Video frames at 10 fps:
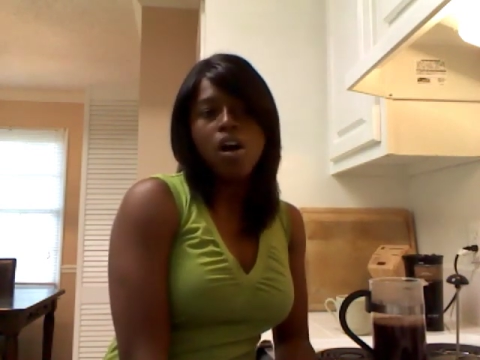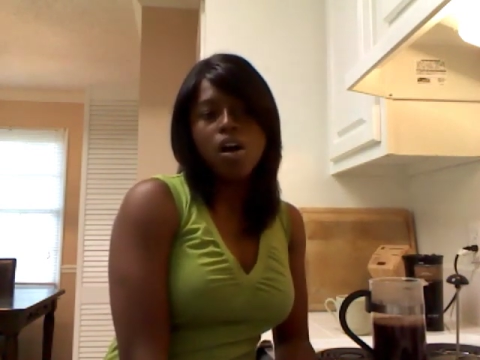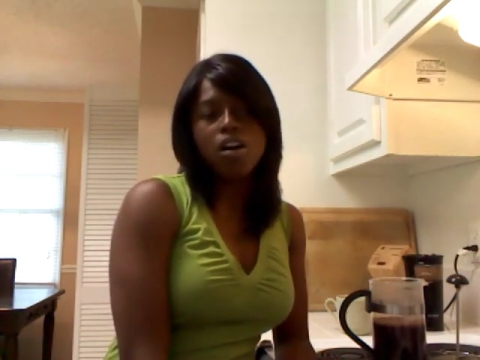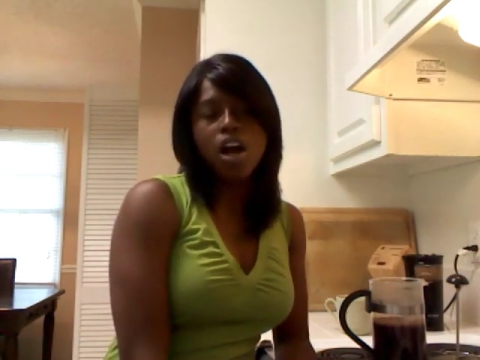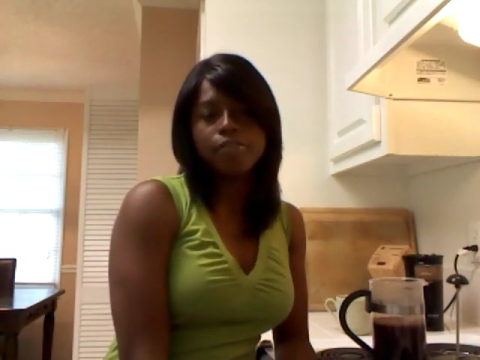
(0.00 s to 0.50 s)

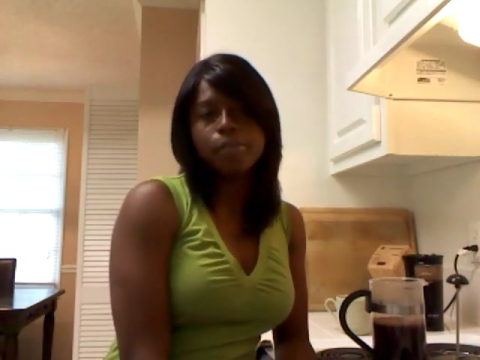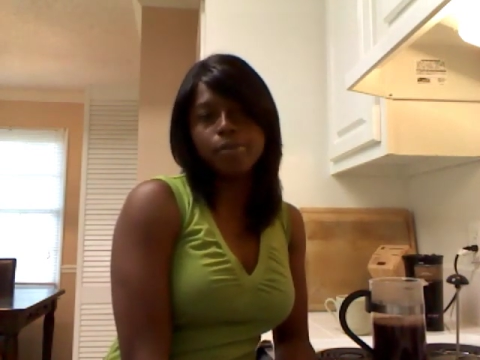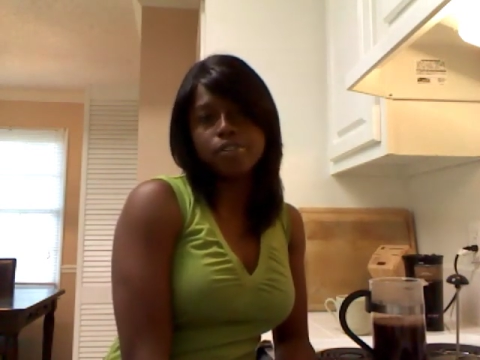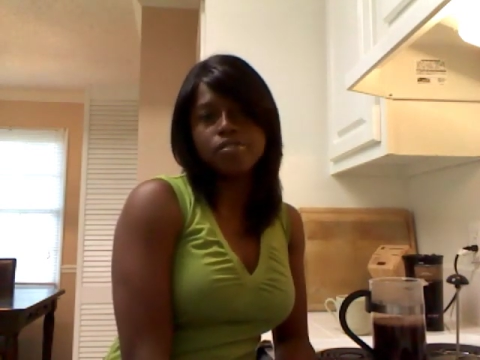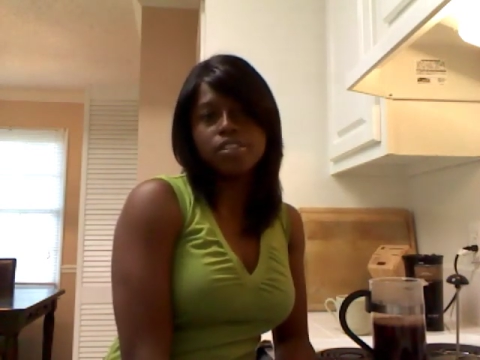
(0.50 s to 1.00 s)
All
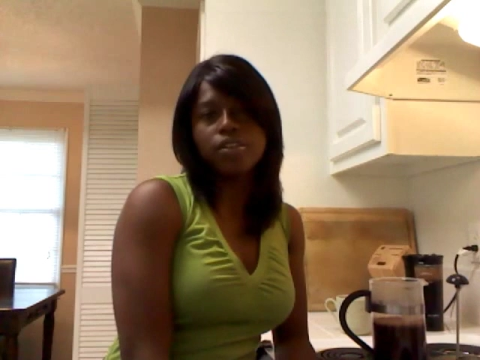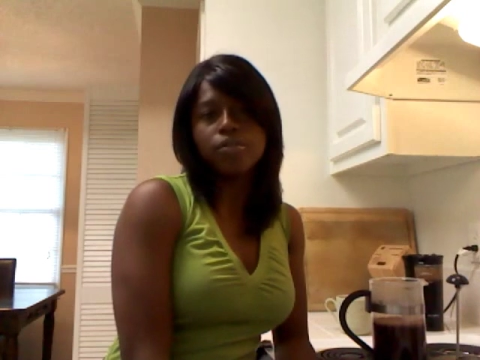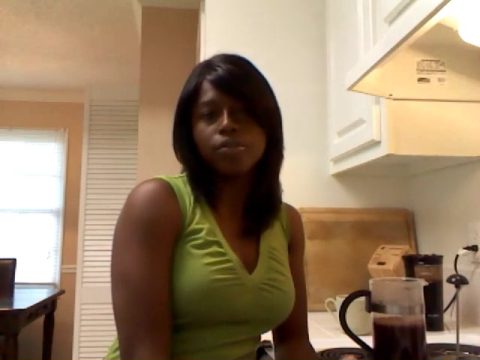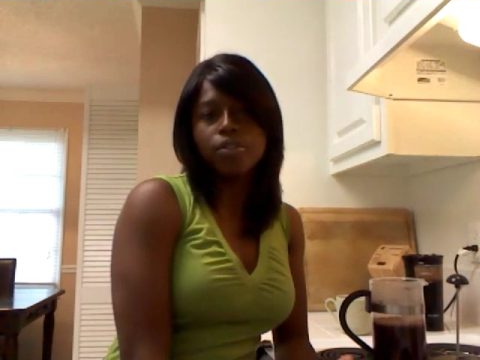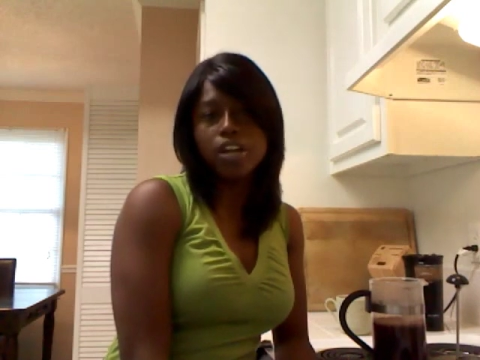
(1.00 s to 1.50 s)

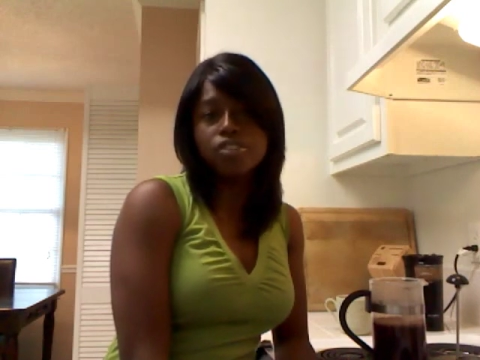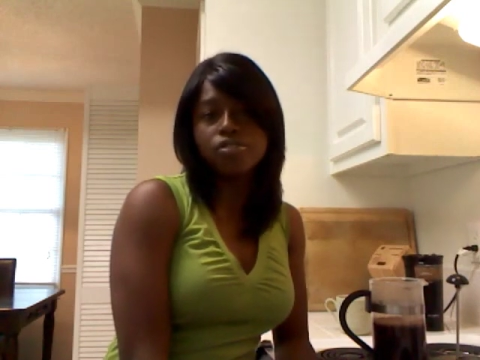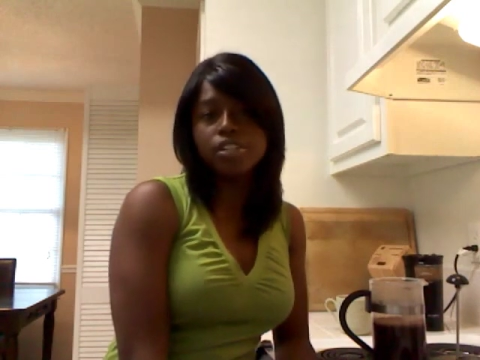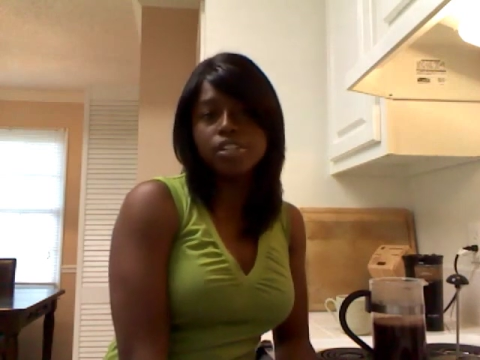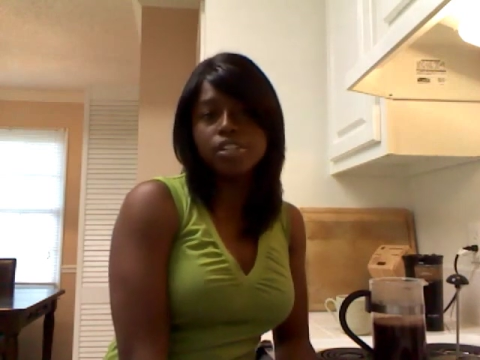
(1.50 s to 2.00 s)
coffee-producing
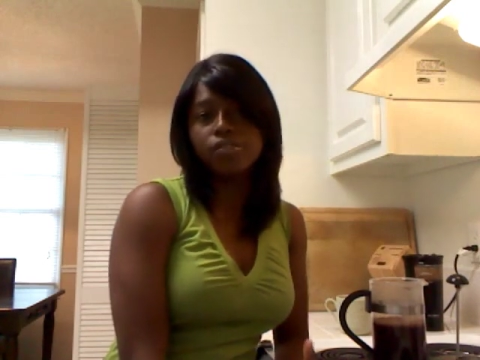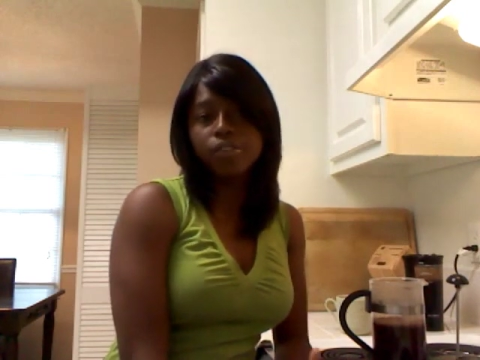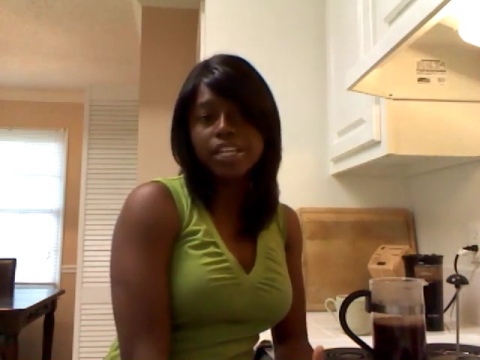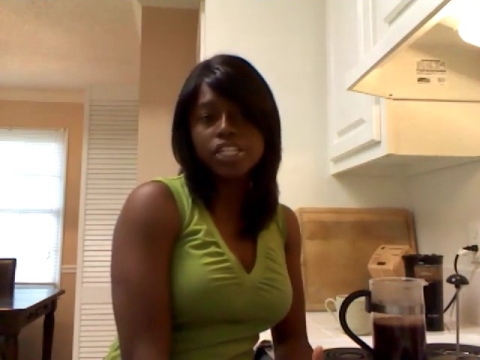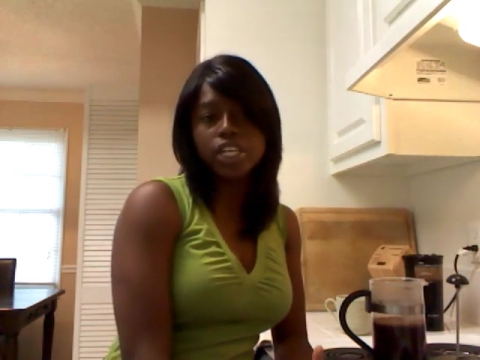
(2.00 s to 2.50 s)
countries and
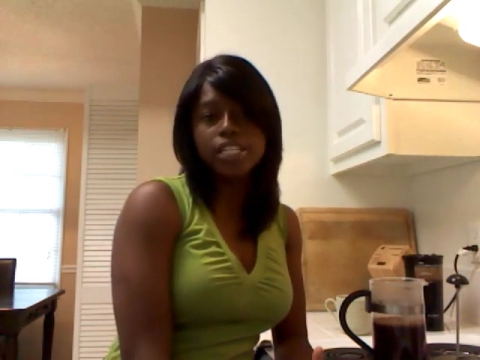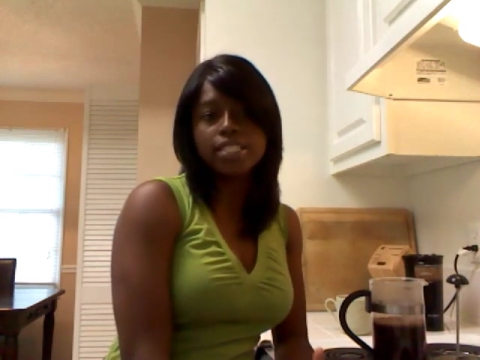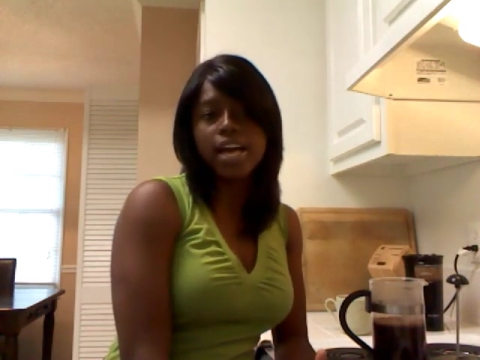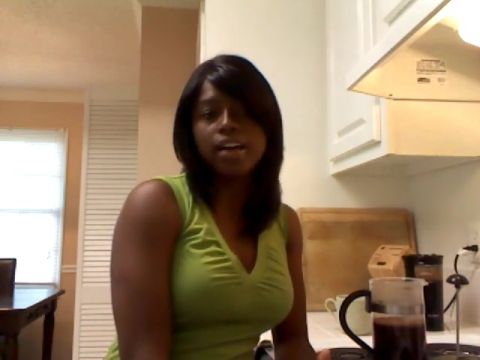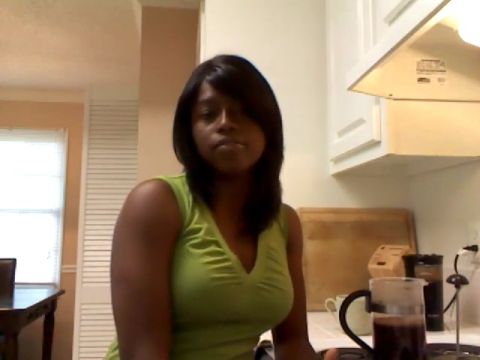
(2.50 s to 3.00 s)

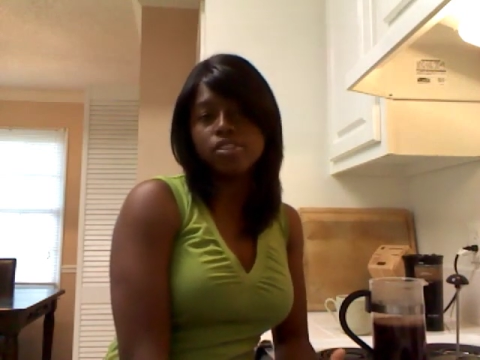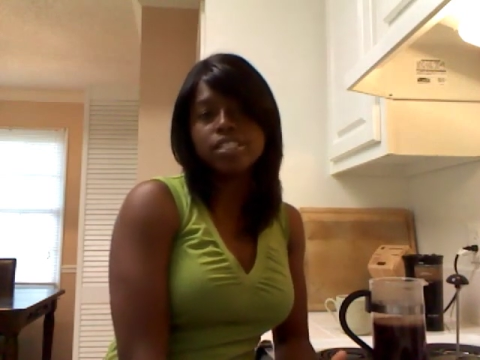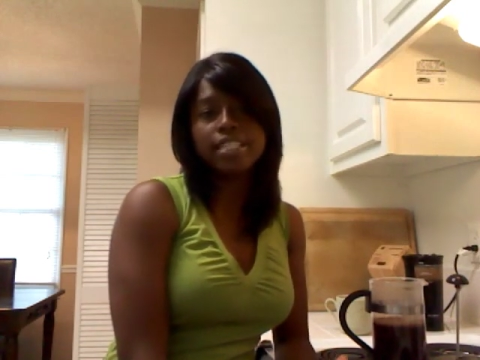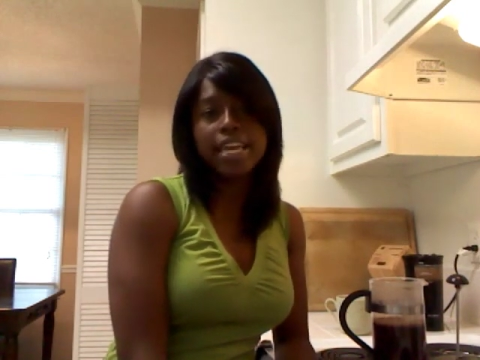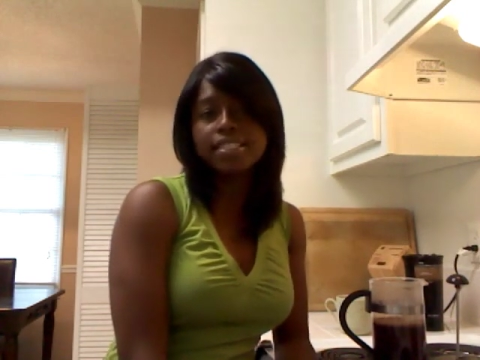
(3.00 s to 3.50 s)
regions have
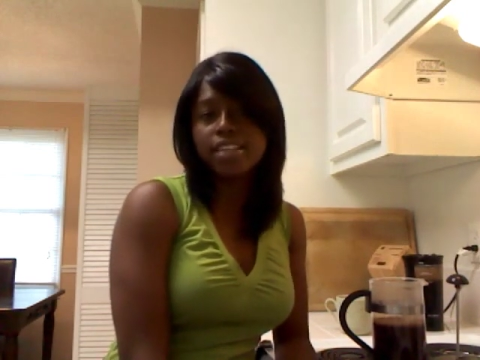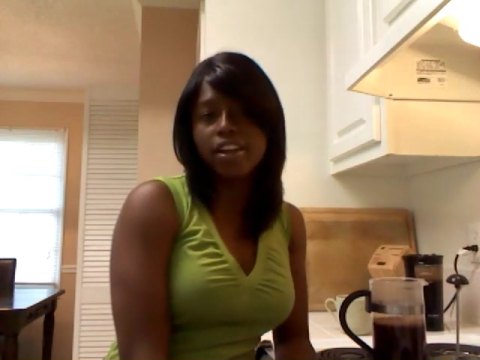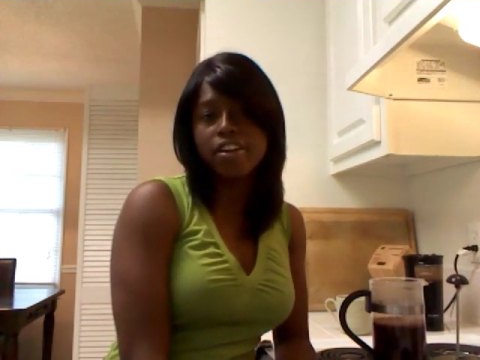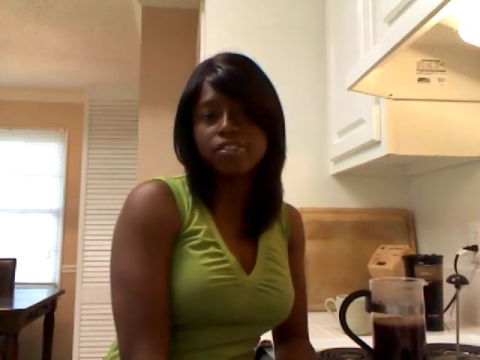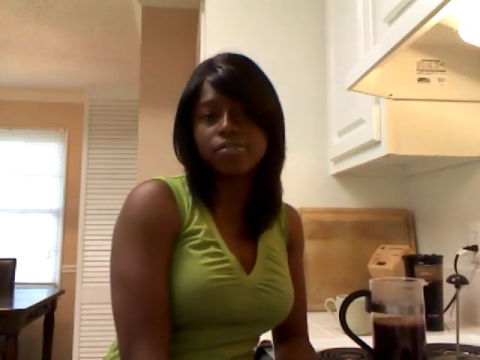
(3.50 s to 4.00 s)
certain taste
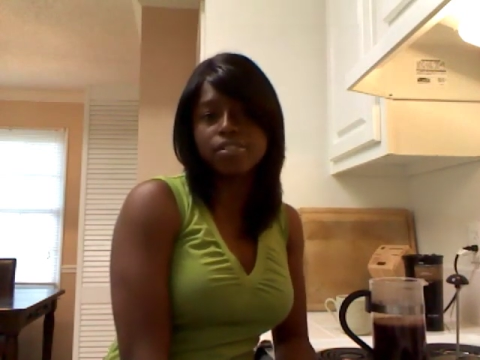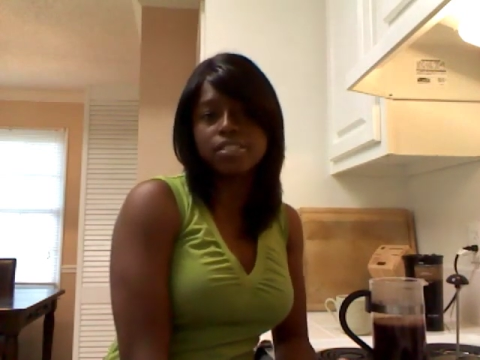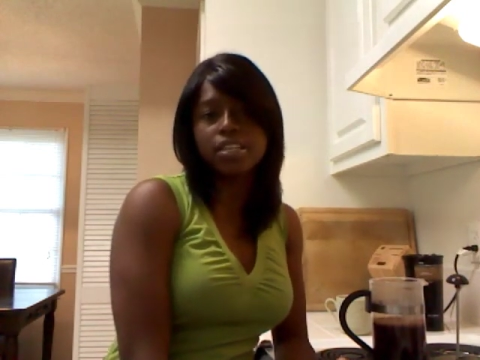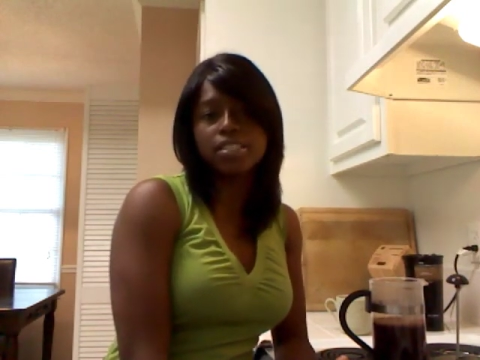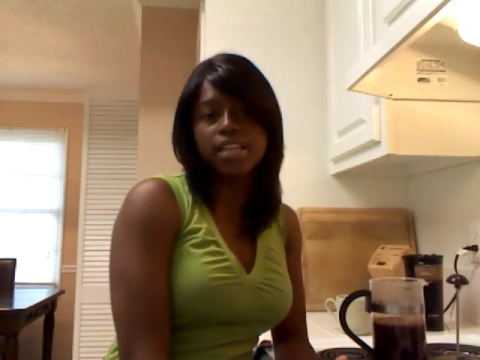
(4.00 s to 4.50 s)

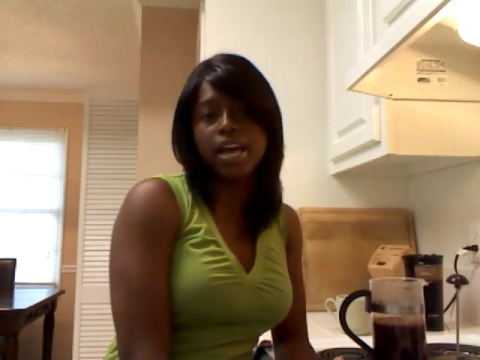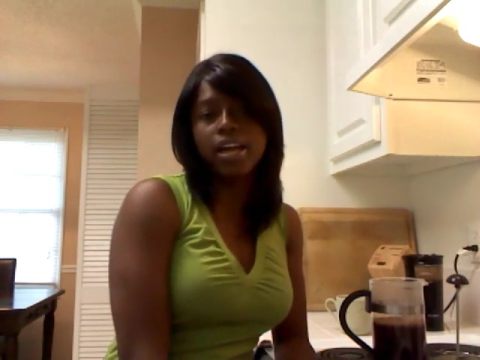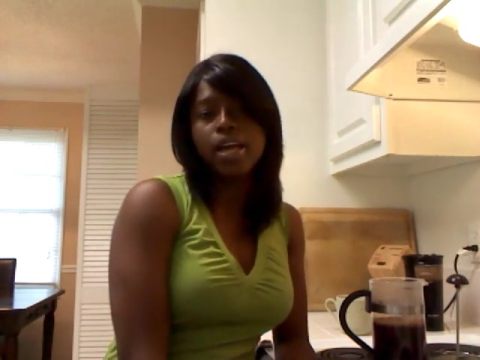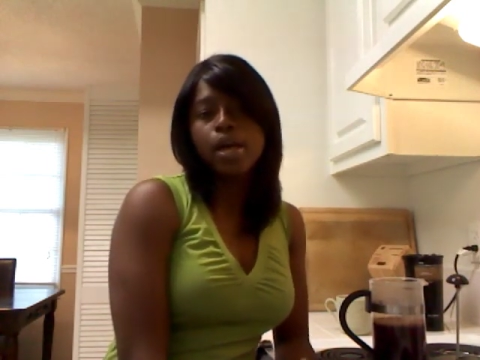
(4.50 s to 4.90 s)
characteristics that